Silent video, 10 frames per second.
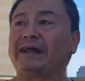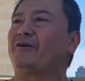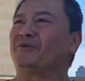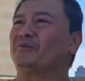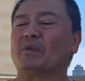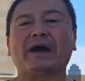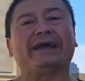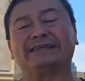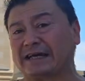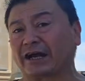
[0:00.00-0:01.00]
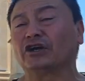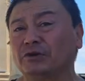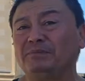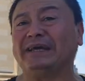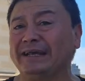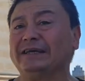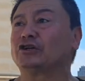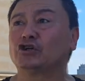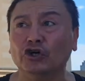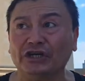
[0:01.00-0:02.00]
Now, is that going to be any
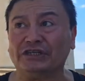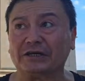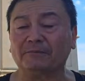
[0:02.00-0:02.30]
good?